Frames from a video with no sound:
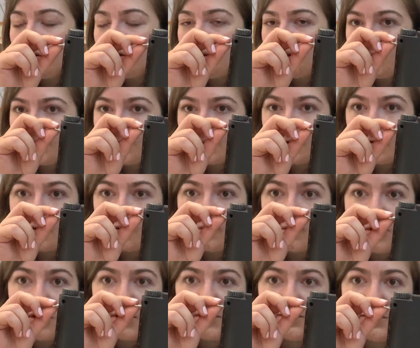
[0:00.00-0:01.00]
These little
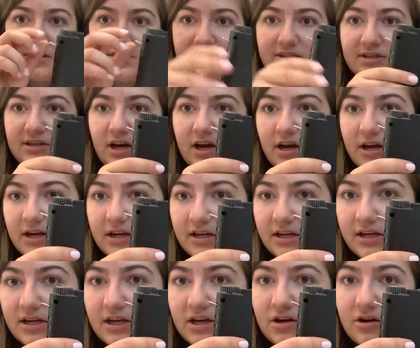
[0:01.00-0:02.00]
things on the side
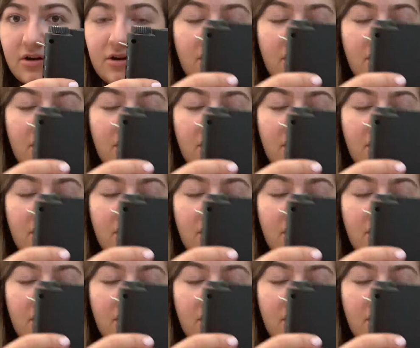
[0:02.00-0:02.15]
here